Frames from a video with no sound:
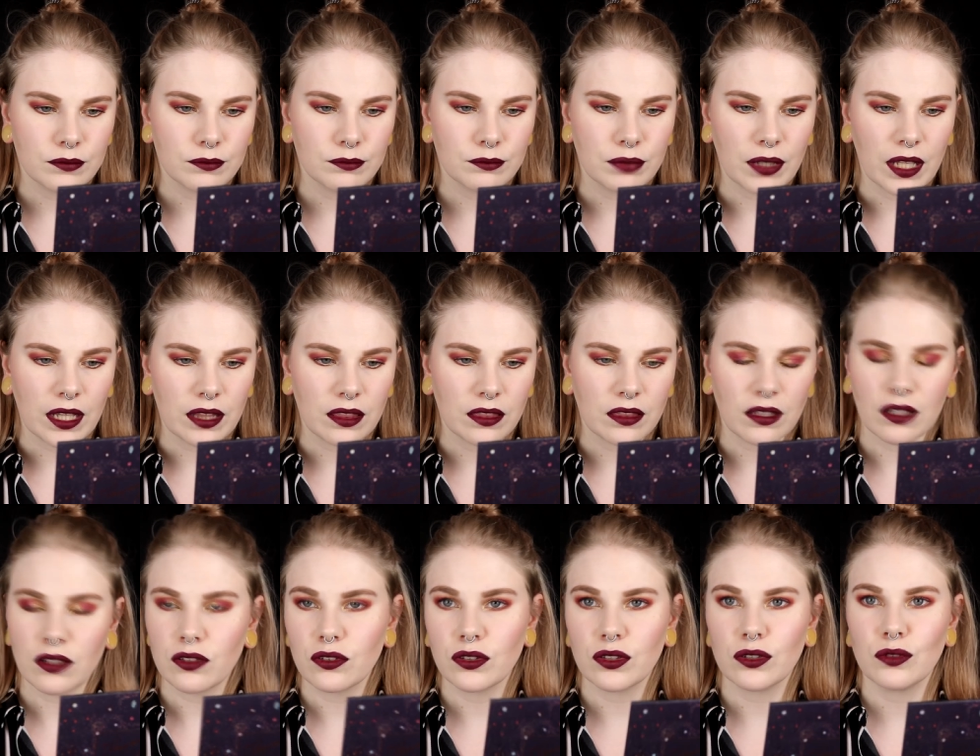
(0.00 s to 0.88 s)
but
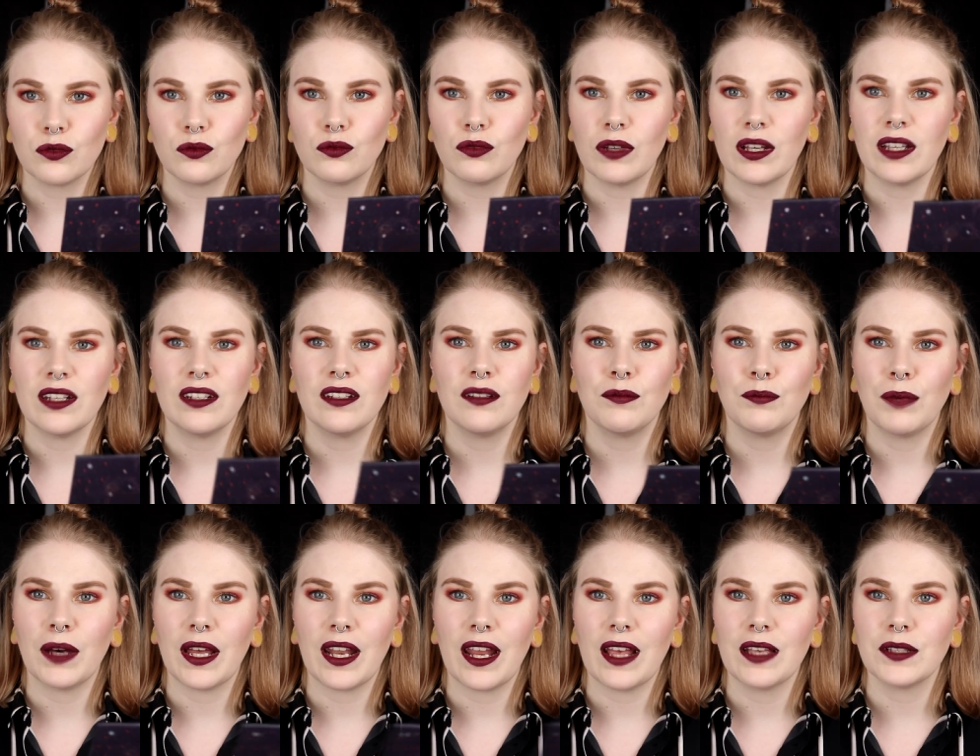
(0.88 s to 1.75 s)
not the red,
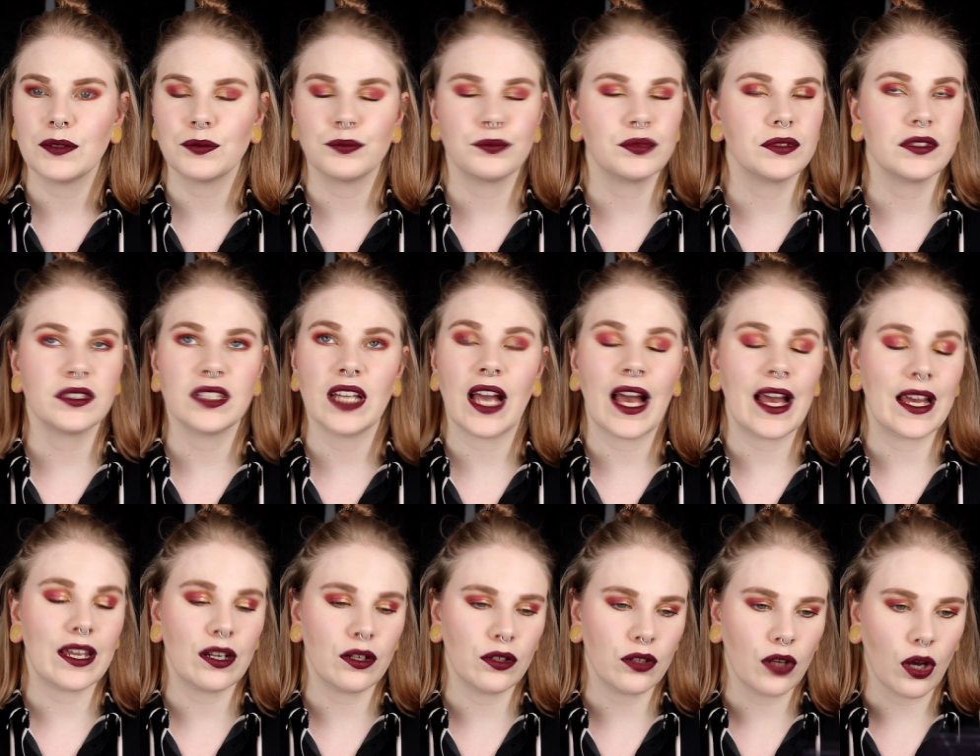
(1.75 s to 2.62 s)
but
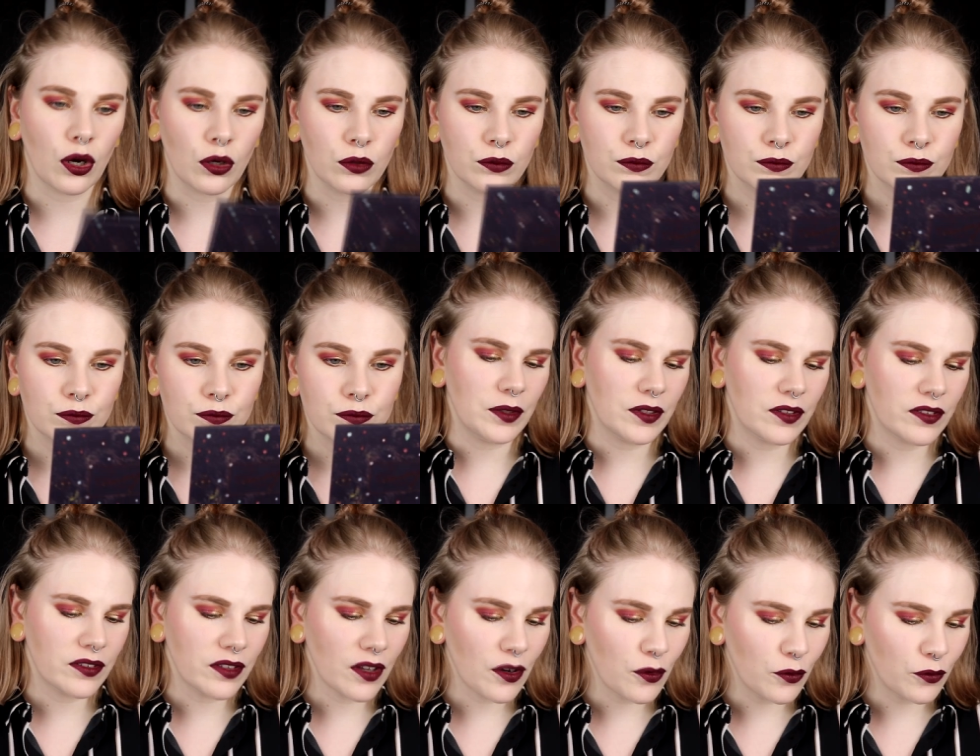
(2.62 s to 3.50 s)
I don't know.
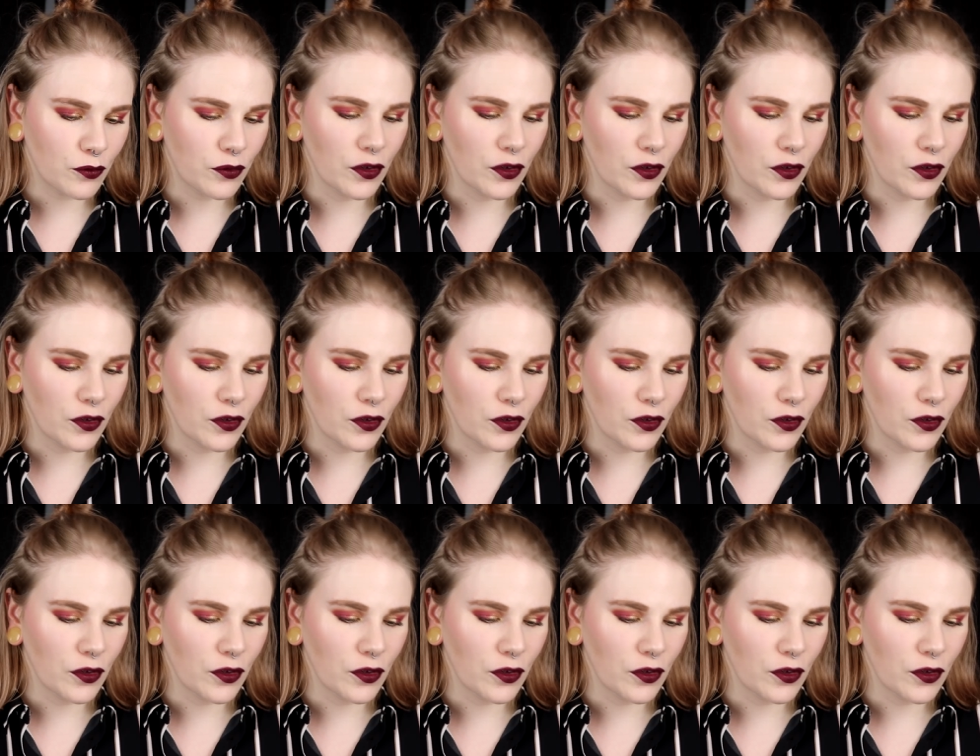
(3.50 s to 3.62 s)
So